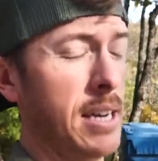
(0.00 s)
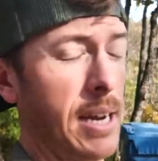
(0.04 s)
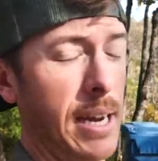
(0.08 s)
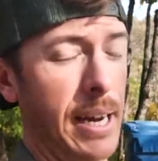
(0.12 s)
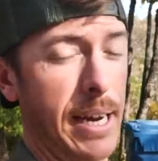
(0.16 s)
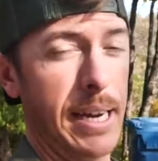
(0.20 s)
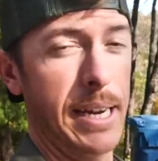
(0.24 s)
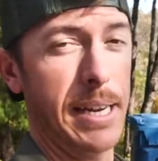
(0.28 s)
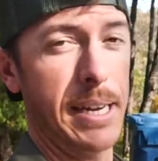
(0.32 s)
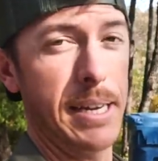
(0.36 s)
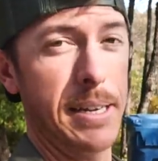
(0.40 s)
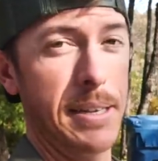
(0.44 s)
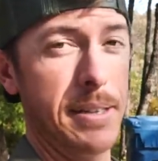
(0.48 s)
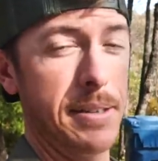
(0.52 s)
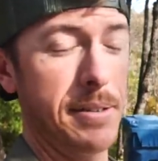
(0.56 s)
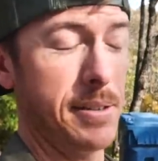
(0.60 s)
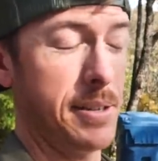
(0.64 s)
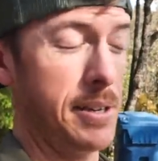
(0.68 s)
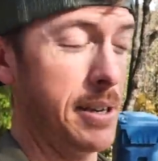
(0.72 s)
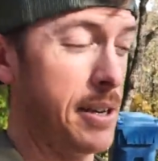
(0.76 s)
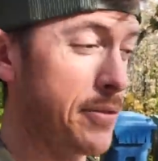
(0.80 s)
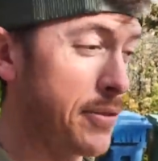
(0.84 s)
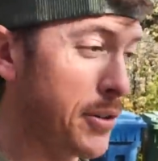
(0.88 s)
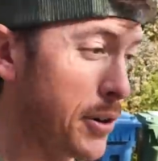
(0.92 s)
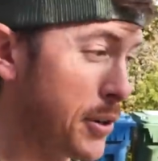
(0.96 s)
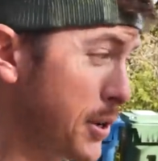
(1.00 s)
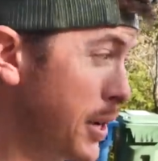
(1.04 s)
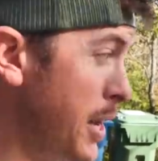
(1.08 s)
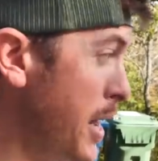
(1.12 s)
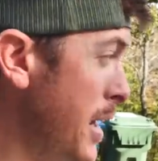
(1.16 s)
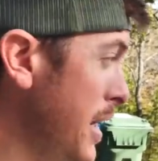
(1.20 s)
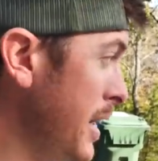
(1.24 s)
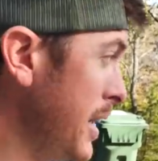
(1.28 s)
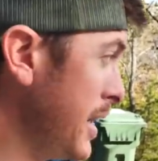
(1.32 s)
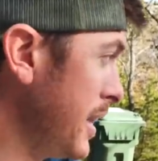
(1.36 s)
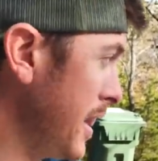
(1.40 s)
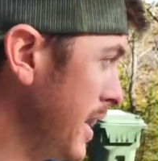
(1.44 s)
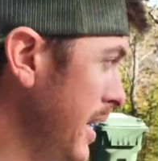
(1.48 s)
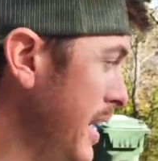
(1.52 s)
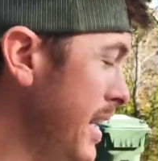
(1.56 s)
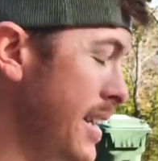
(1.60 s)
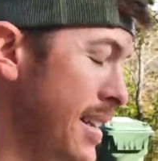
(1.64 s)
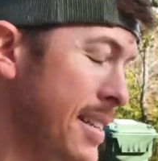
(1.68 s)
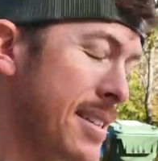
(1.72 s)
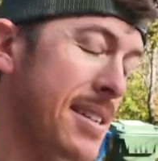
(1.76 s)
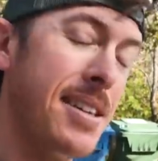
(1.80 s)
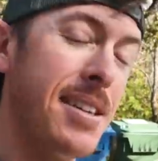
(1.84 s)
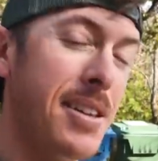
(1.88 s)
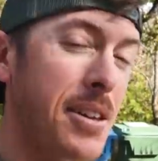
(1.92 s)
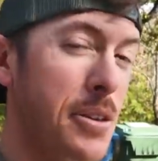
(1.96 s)
and see if there's any
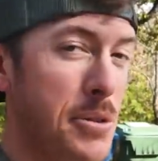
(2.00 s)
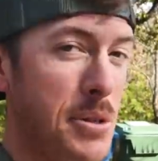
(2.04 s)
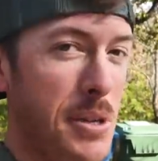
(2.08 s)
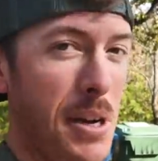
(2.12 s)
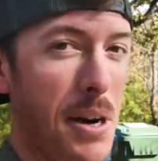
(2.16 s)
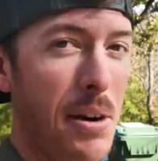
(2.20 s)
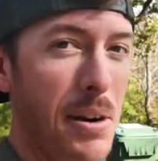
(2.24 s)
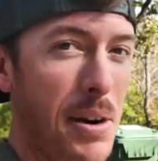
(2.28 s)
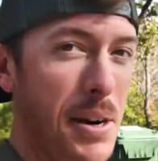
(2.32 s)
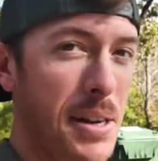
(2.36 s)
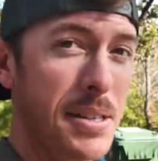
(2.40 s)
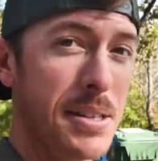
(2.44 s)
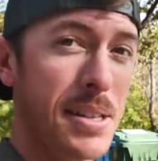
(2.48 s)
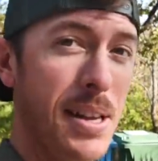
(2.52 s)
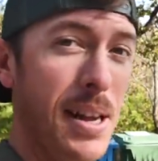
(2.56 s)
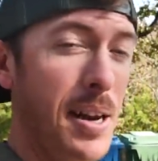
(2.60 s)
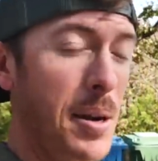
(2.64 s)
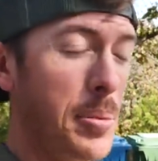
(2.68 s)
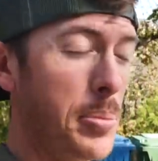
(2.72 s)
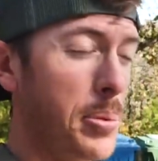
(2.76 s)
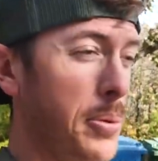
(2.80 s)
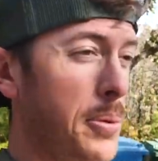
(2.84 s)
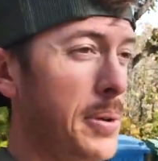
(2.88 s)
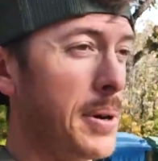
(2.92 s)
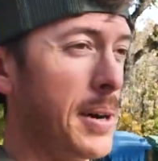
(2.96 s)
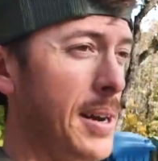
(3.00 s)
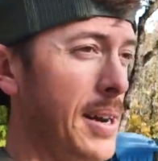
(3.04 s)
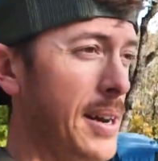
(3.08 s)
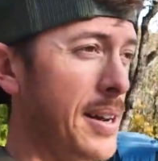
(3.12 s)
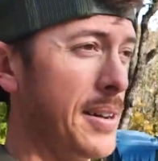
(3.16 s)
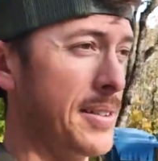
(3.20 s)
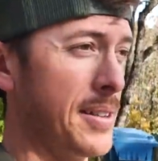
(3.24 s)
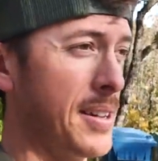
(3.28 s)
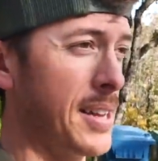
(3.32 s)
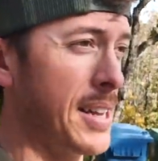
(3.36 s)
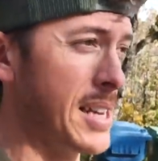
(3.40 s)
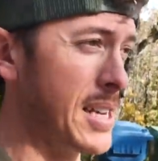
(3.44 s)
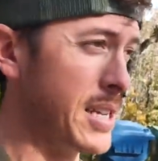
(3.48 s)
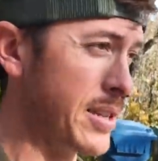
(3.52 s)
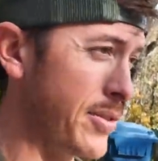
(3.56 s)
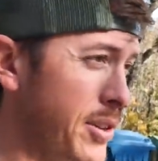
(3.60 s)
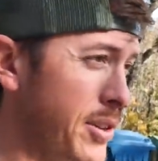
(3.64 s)
leaks in those areas that I pointed out in the last